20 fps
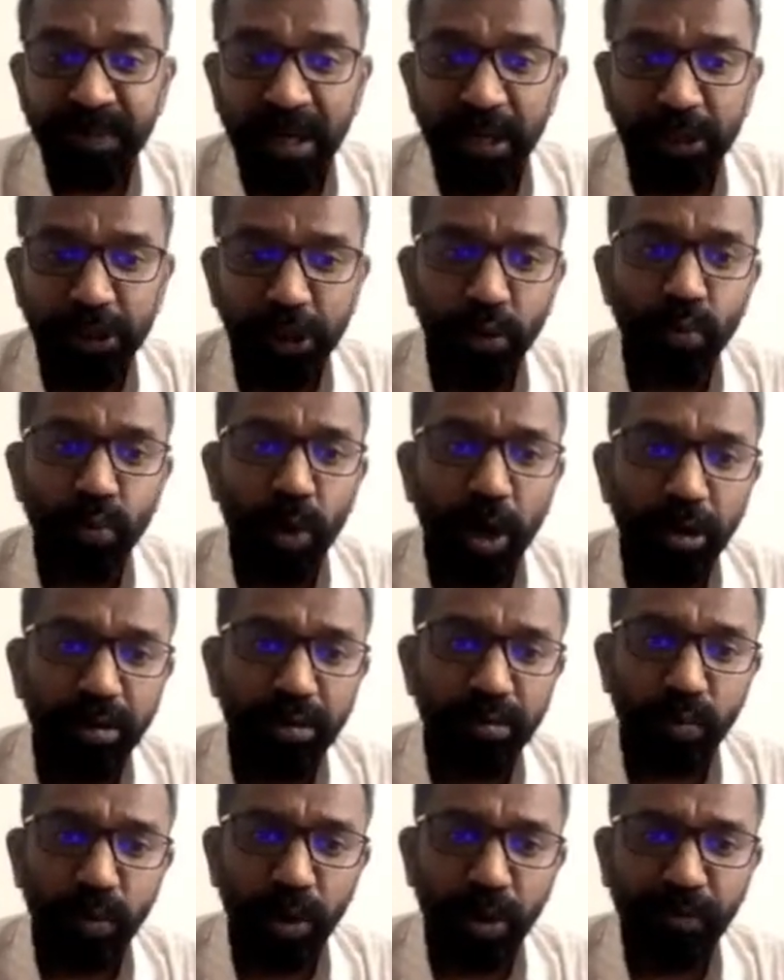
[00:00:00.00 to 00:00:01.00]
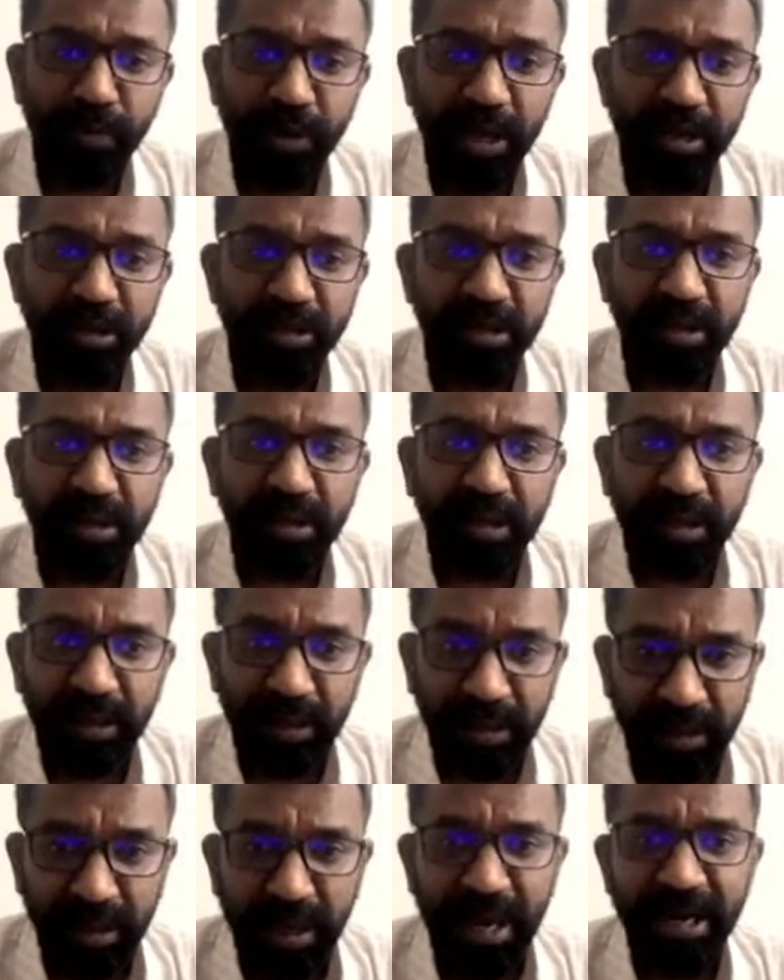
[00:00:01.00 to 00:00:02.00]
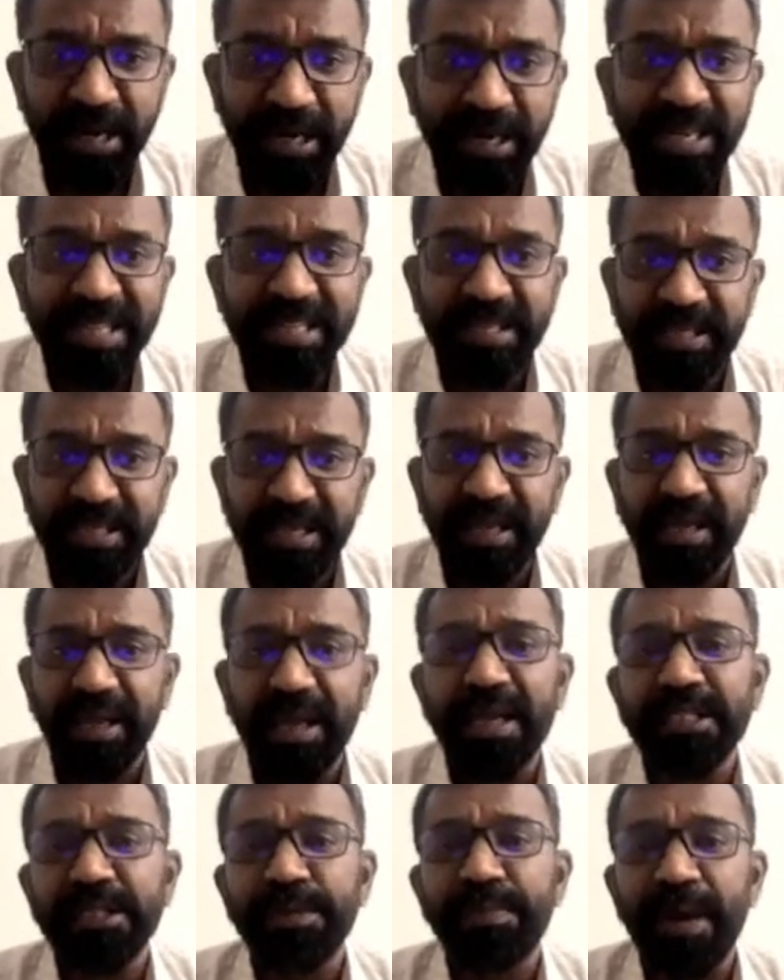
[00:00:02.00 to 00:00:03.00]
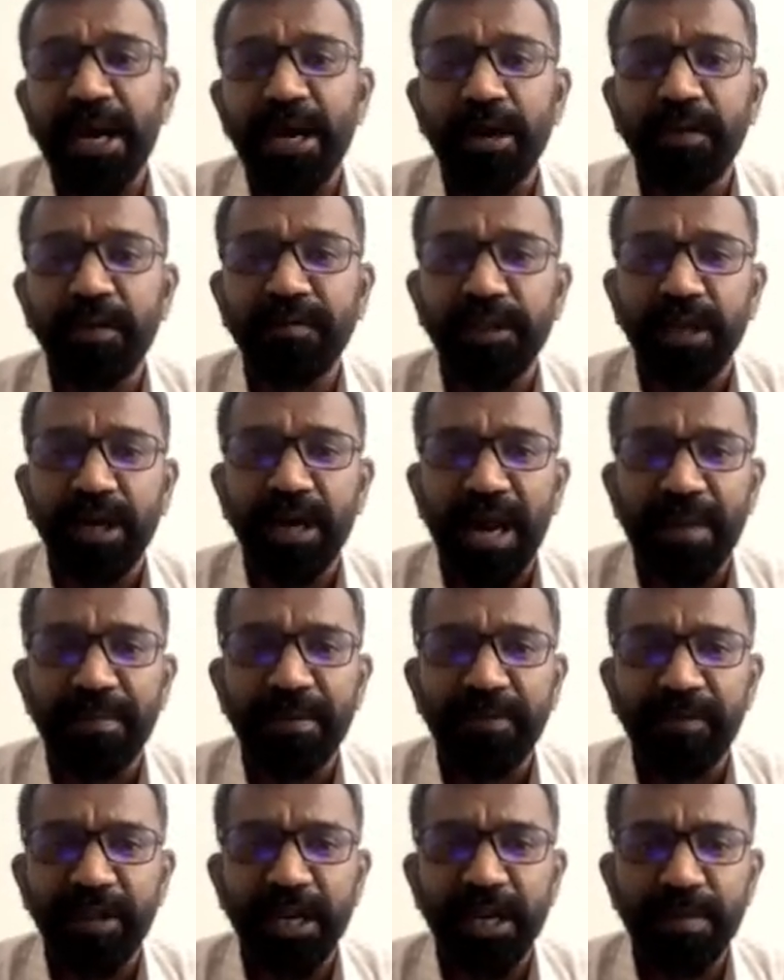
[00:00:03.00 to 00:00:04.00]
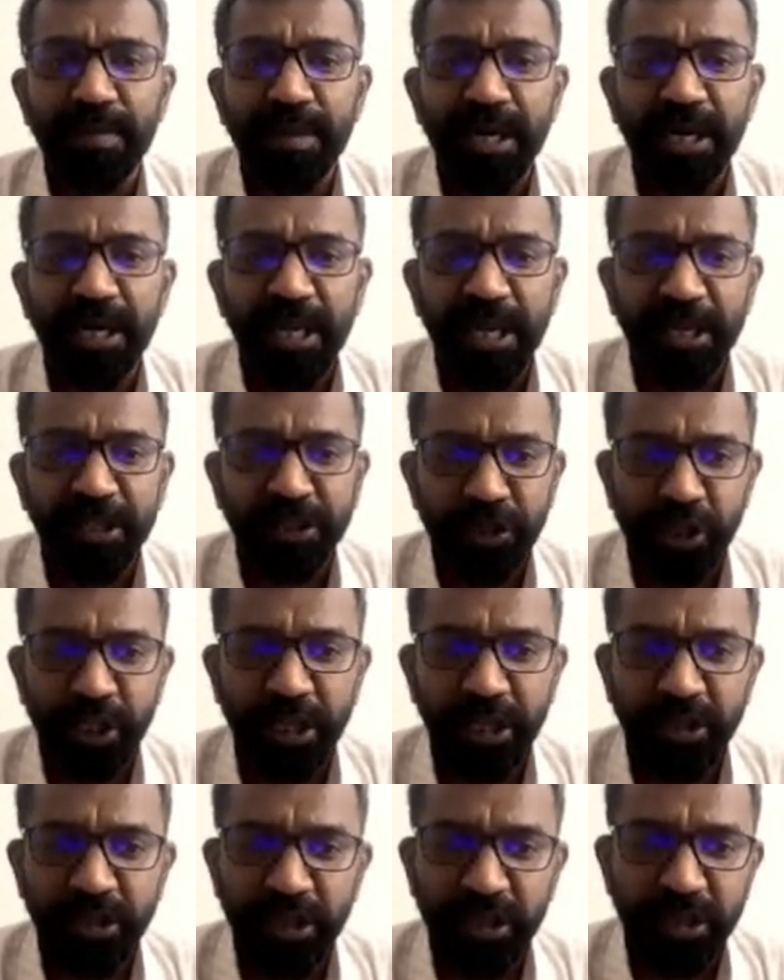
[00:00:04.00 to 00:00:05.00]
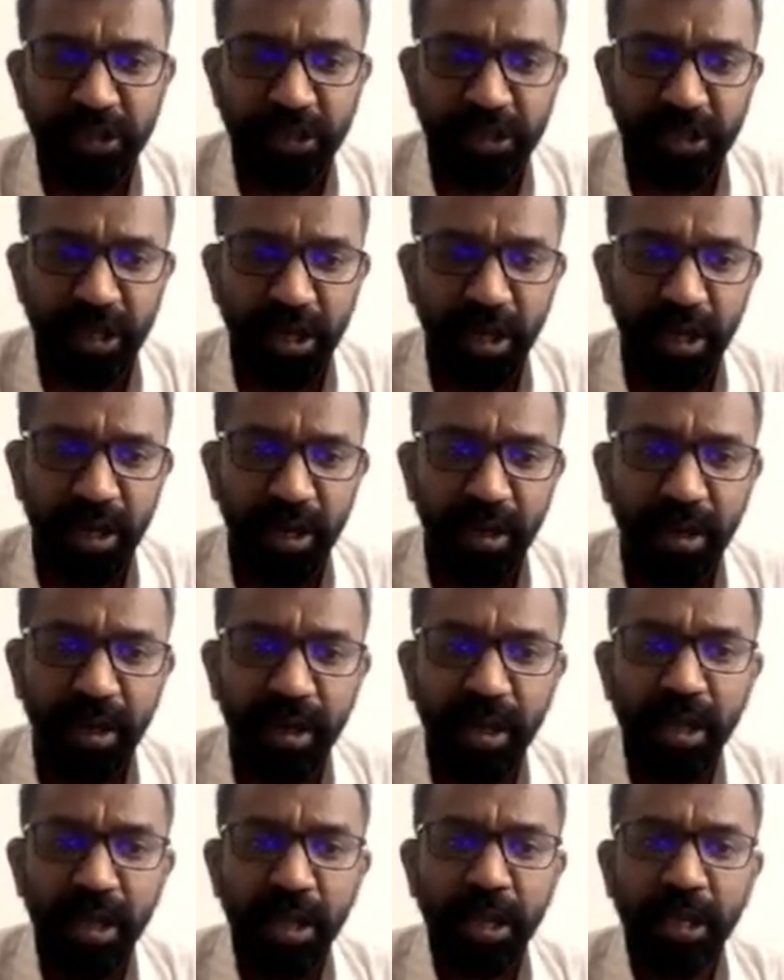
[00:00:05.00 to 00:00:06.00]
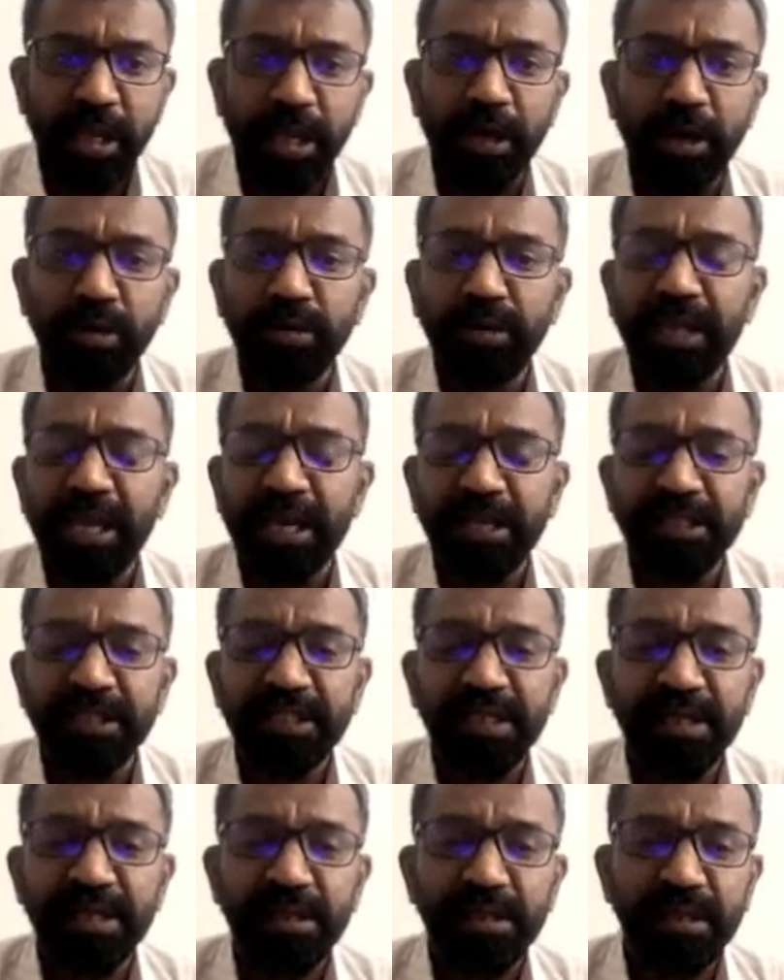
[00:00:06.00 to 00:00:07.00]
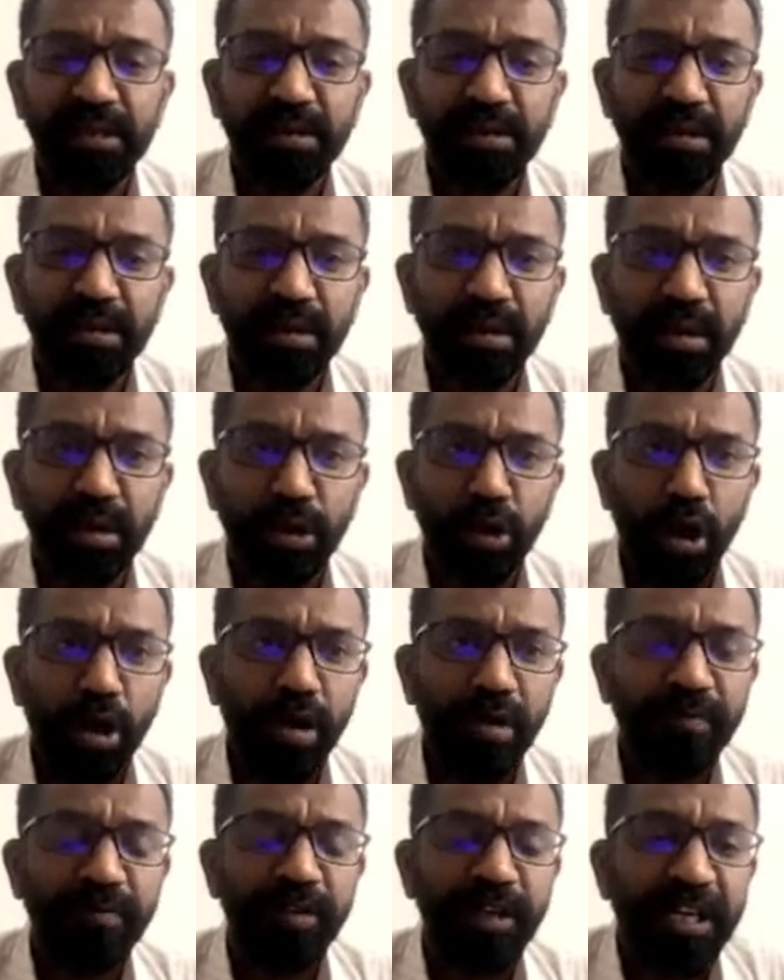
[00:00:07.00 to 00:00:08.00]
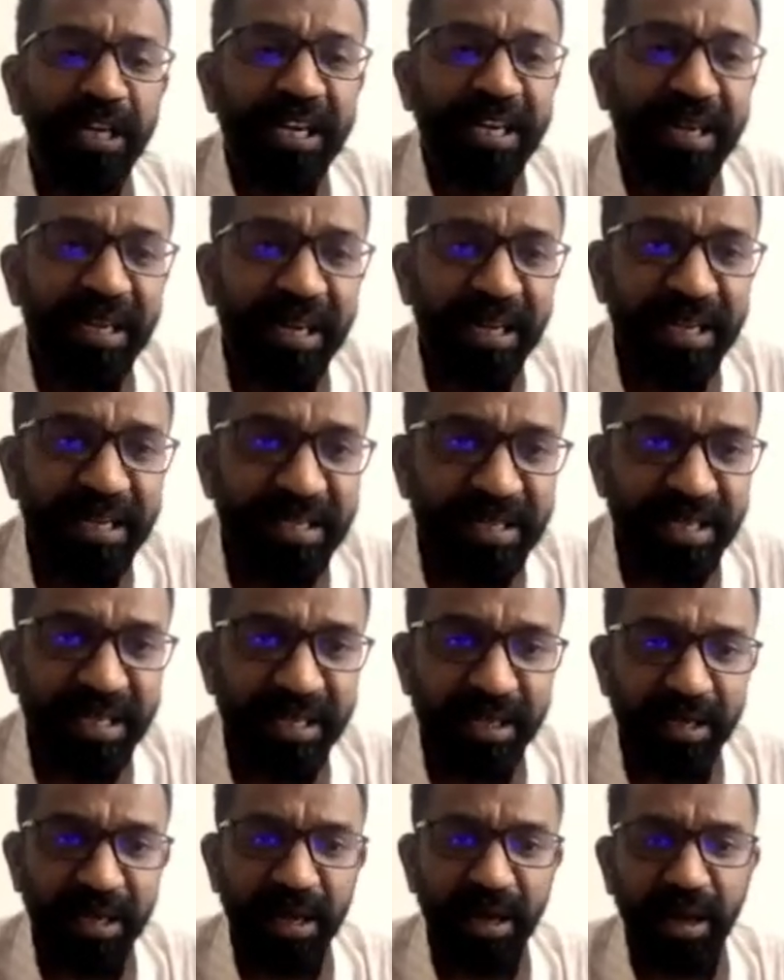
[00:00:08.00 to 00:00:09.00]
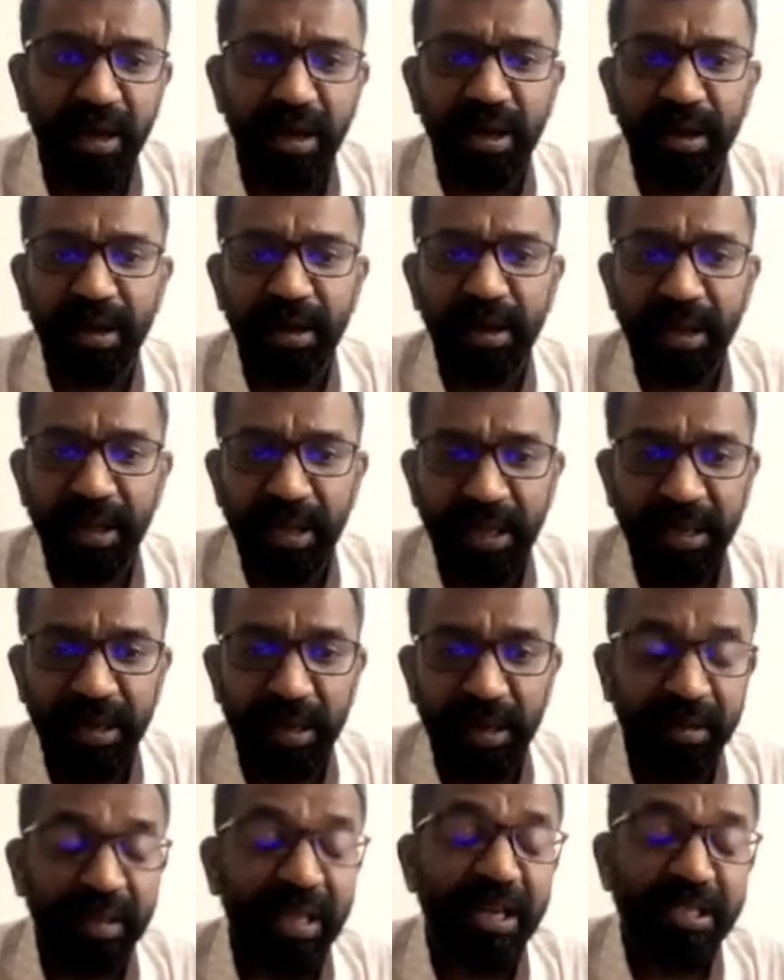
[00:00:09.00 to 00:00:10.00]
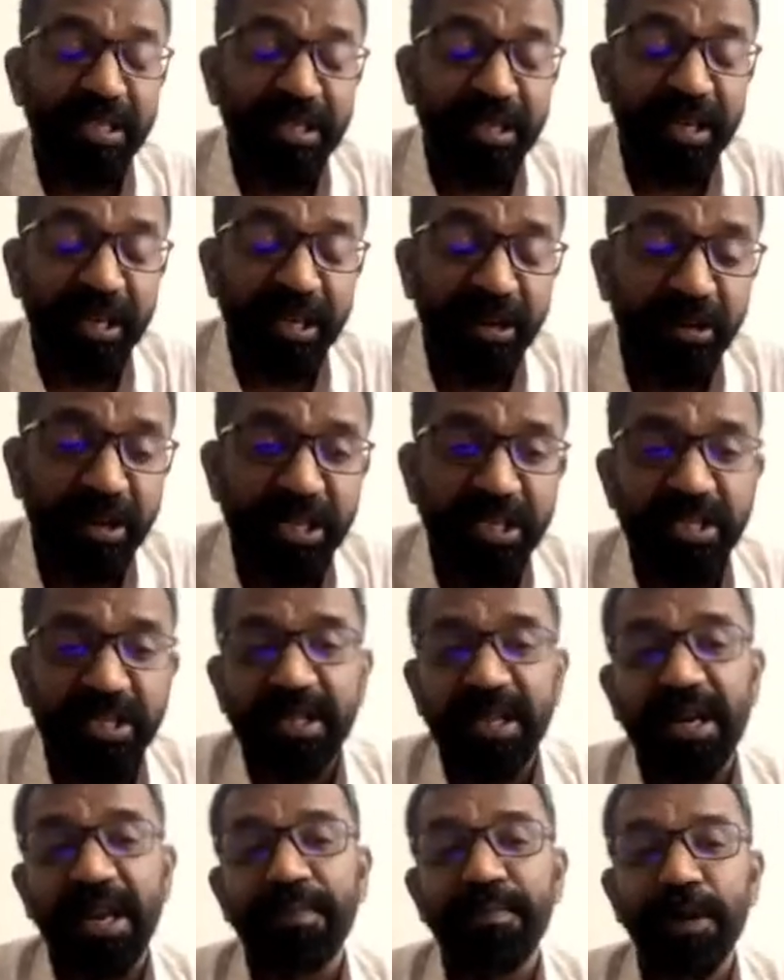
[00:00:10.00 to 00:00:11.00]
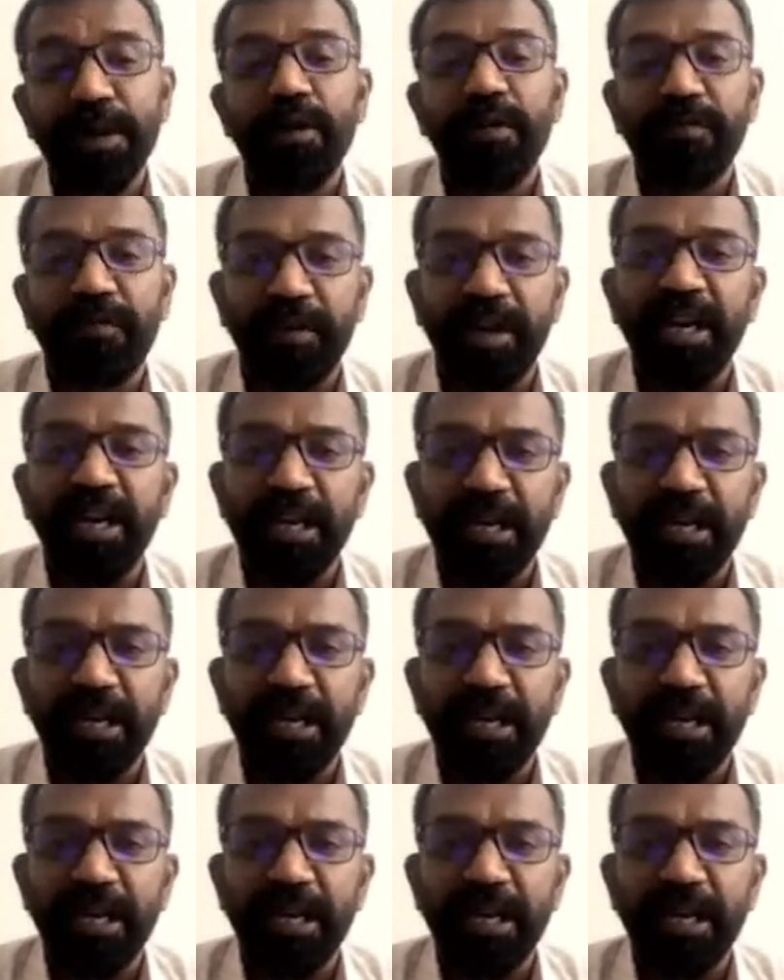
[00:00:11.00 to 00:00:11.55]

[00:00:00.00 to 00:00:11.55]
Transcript: So what we are currently seeing as a part of the climate variability and changes, there is a lot of decreasing, there is a decrease in the number of rainy